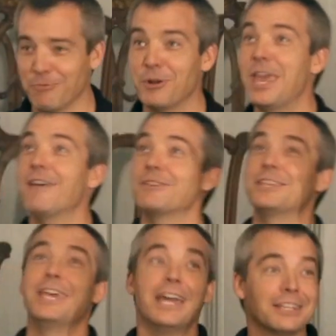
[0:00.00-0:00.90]
and we
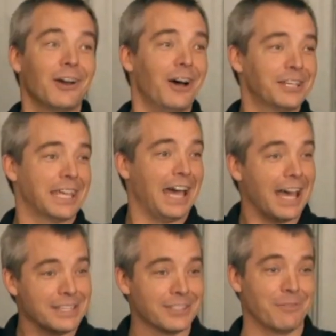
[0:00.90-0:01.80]
haven't yet gone to
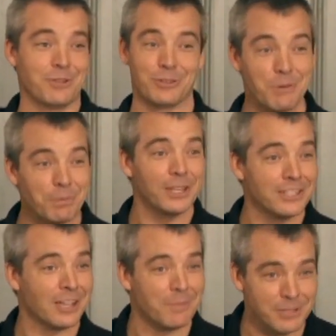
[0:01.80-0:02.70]
God and said, Would you
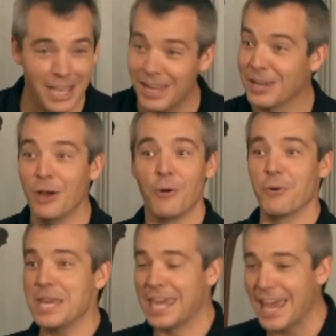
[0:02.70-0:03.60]
please help us out?
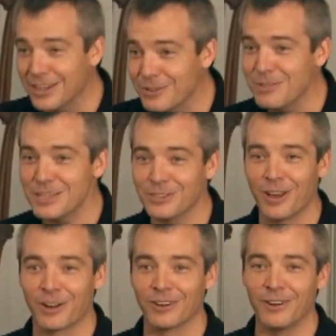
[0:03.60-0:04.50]
We can't do this
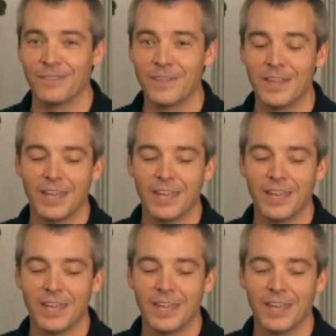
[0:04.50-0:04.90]
on our own.